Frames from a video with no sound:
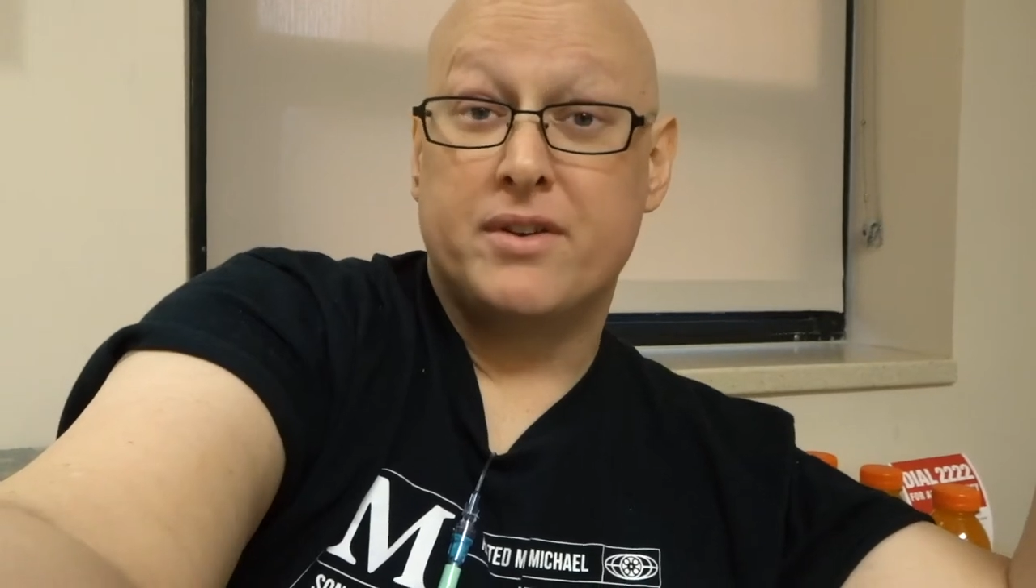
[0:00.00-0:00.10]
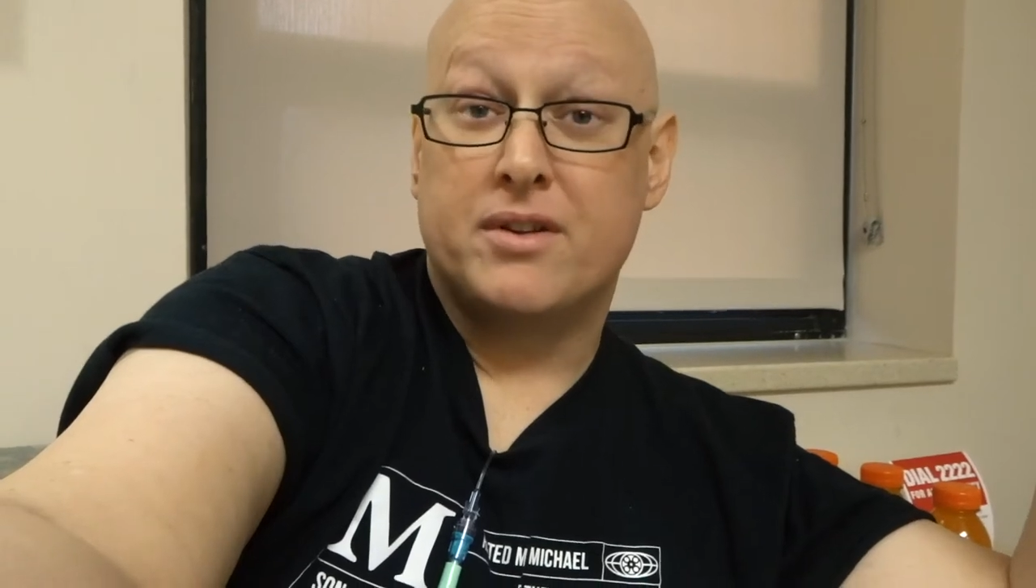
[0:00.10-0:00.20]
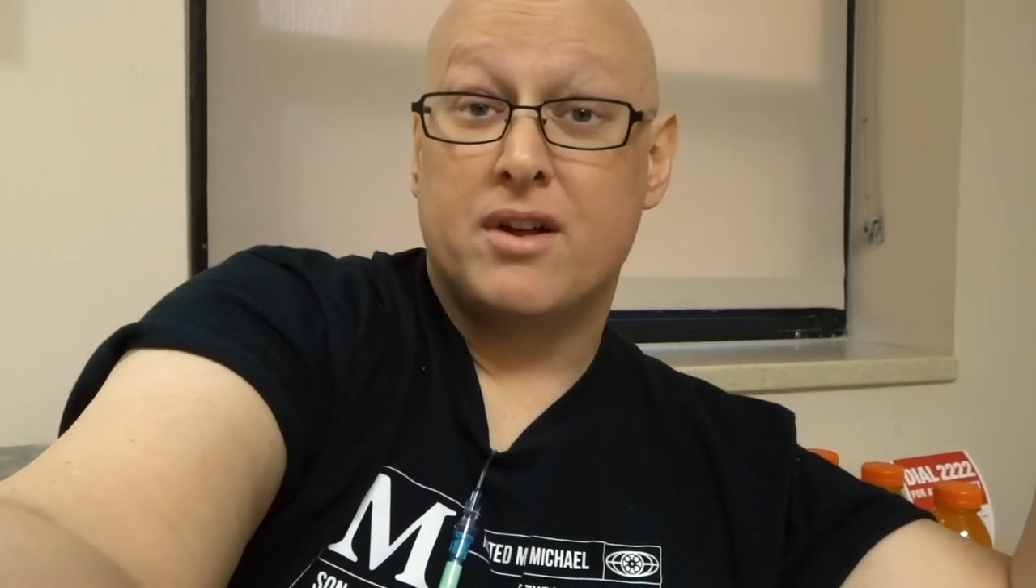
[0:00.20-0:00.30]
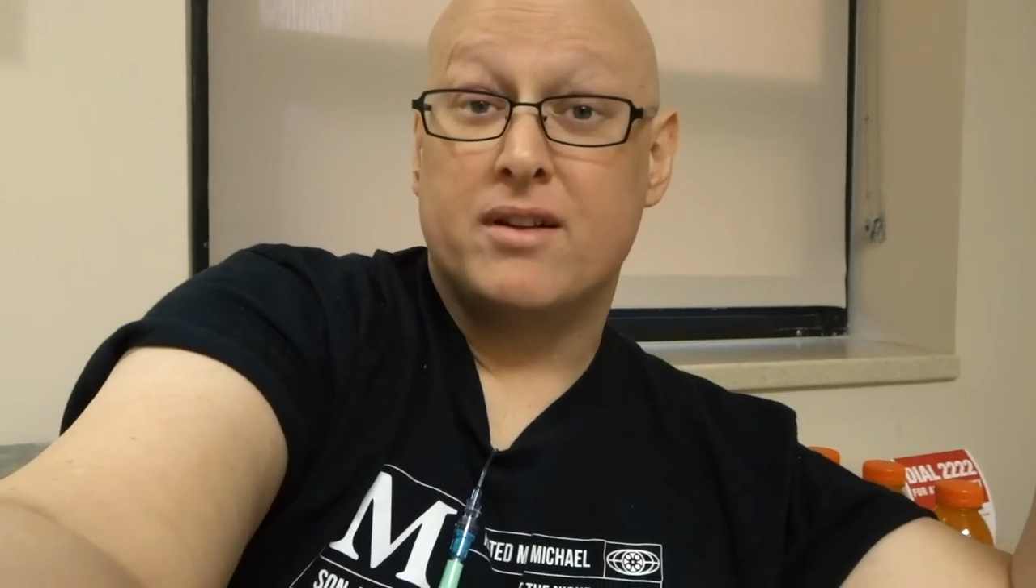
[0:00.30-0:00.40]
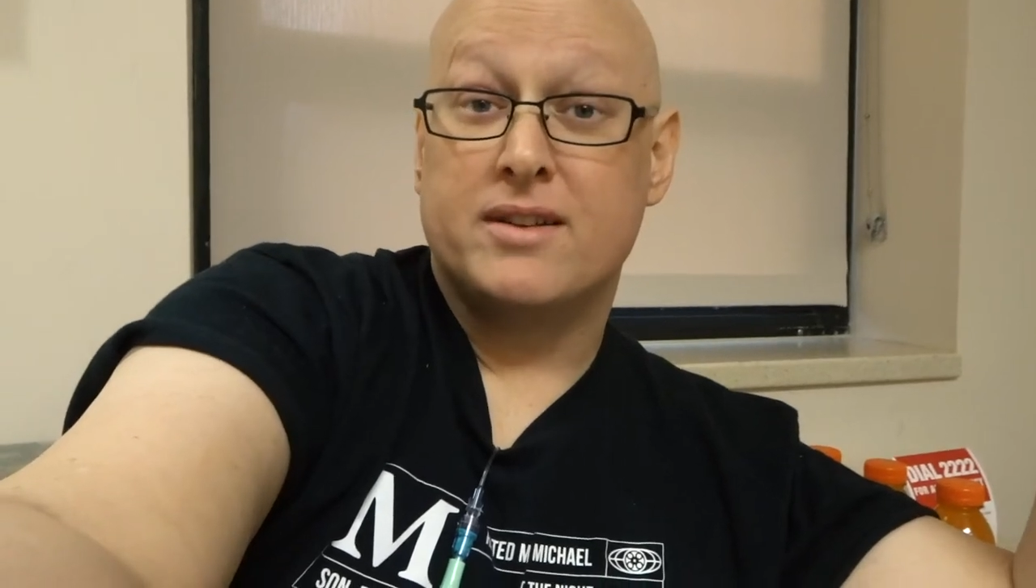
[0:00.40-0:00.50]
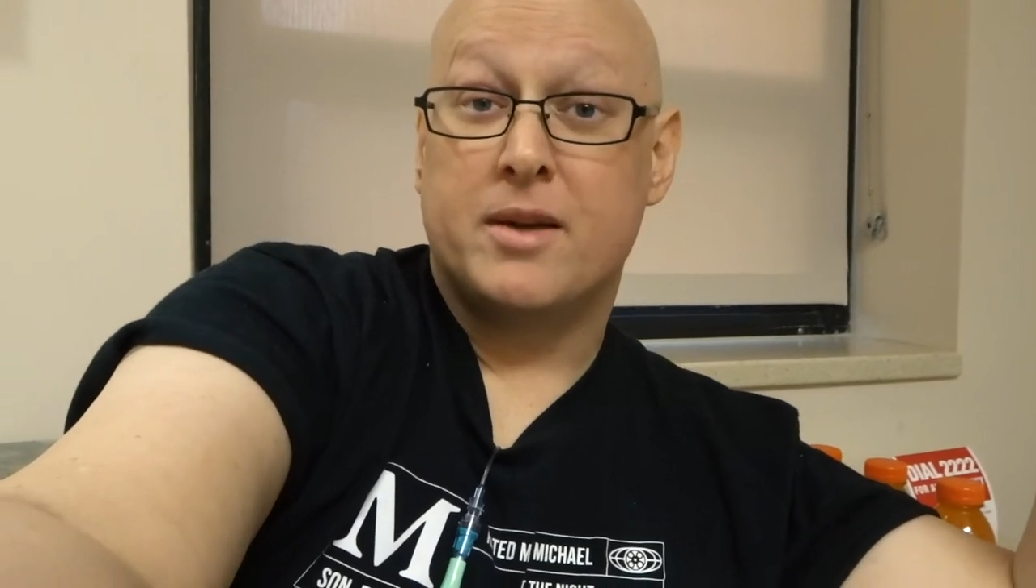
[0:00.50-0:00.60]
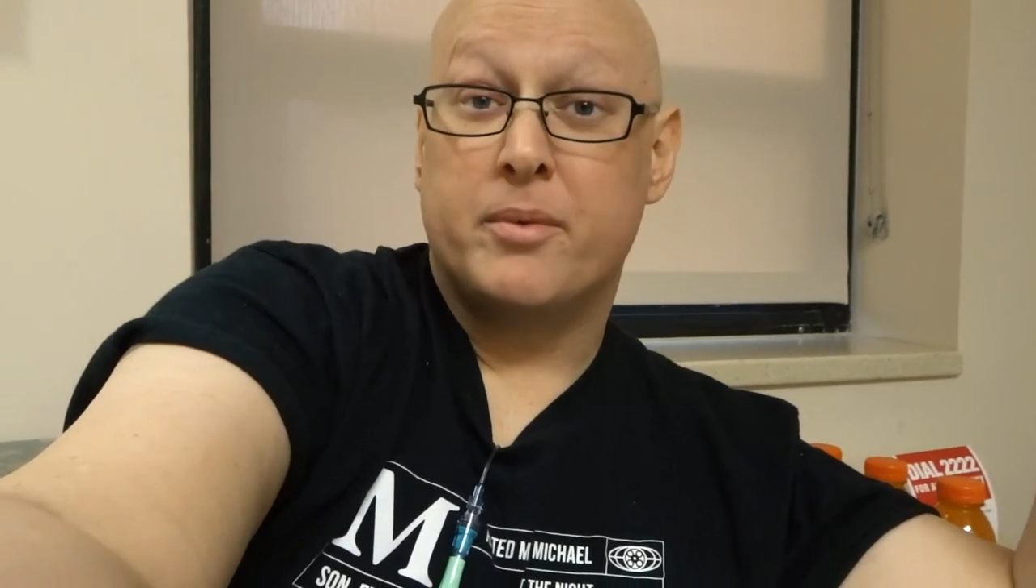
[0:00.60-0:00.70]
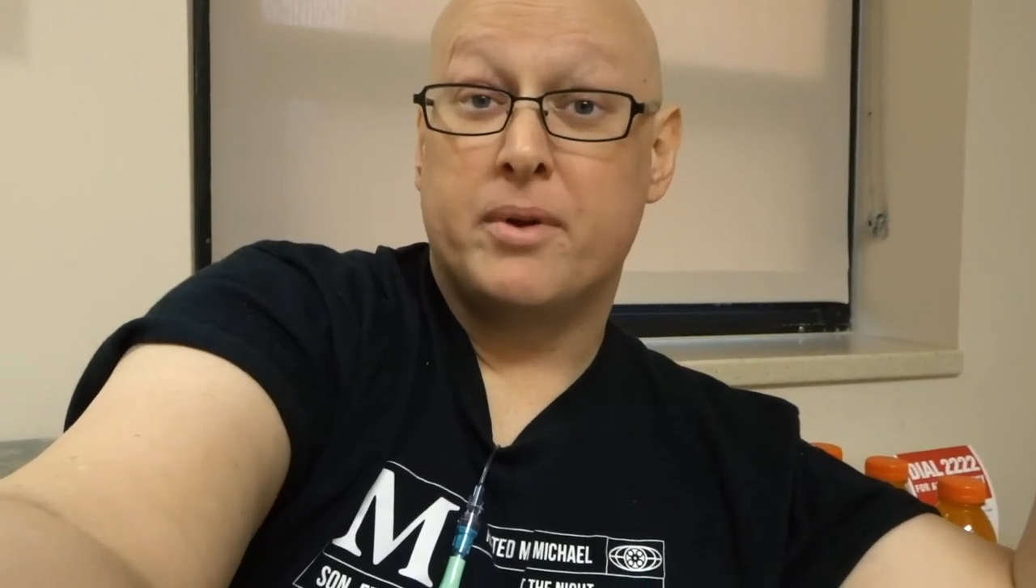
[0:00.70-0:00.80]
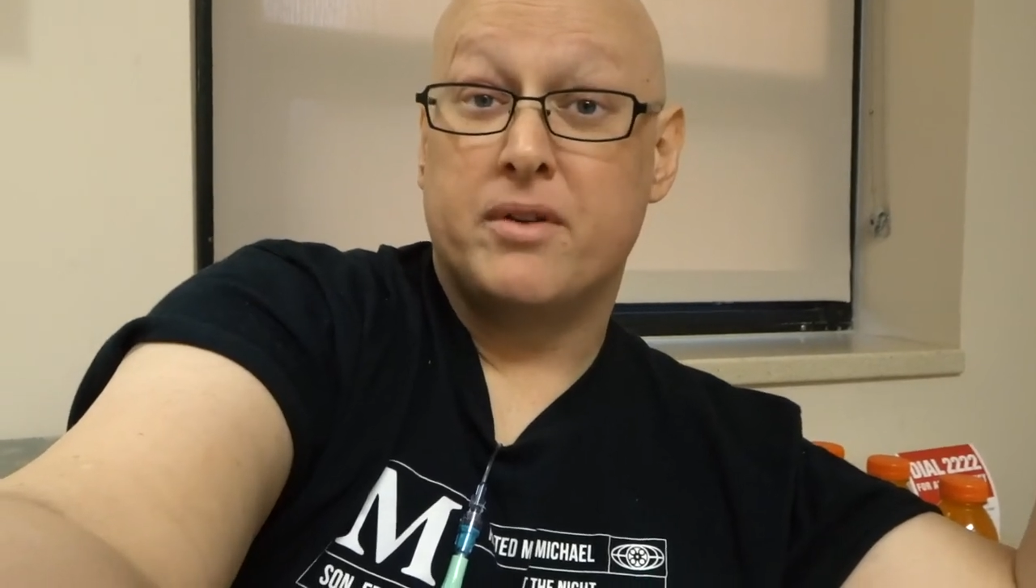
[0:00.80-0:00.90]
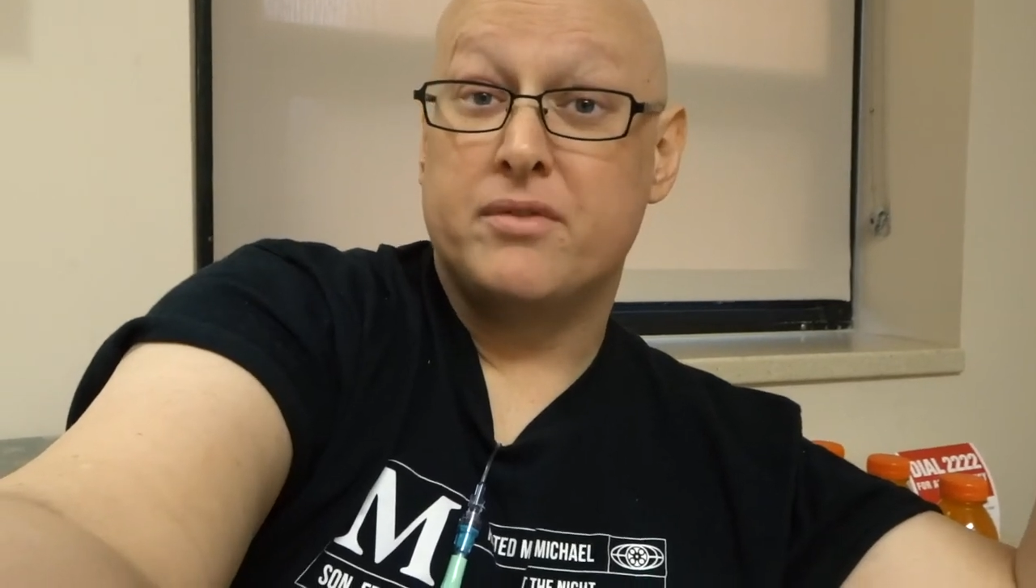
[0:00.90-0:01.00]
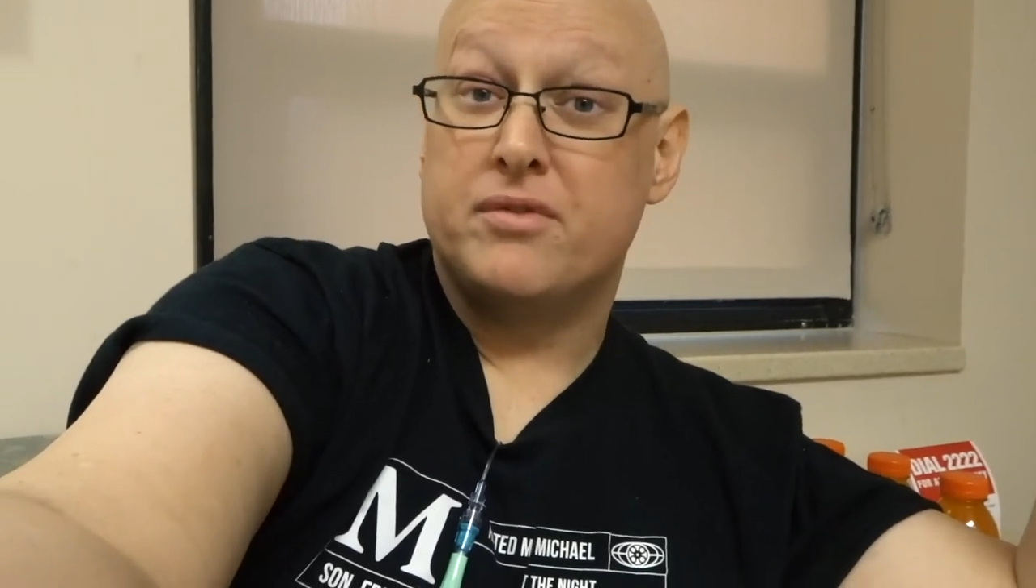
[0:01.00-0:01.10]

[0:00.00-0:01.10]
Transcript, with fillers: o'clock to come around